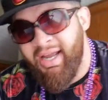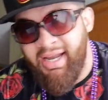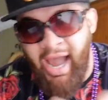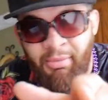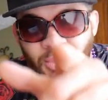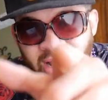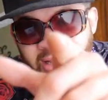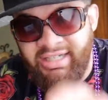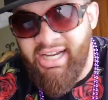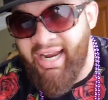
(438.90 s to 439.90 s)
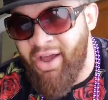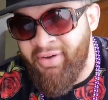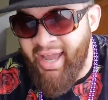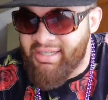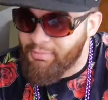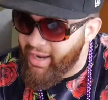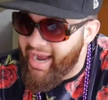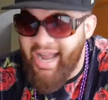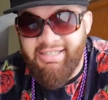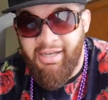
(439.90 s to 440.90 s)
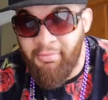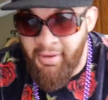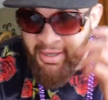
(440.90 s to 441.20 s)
Comment what I need to check out next. But I got something